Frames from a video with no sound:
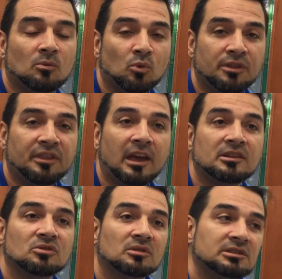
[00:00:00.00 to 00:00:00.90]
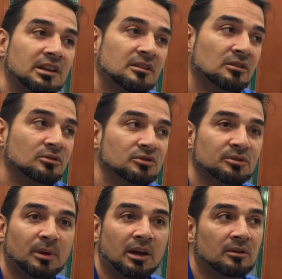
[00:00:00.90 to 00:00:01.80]
and with that, you only tend to
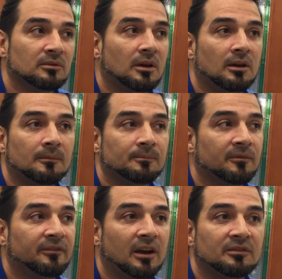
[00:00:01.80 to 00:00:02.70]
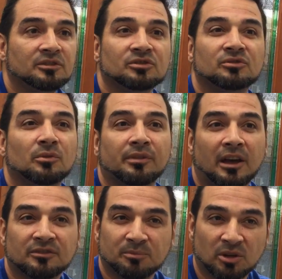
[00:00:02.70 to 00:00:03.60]
lose about 500 to
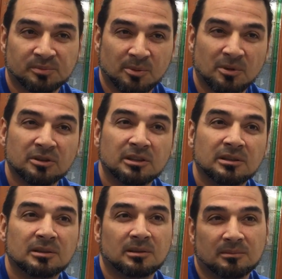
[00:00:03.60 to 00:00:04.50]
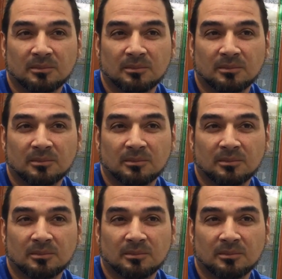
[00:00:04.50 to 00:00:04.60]
1,000 parts per million,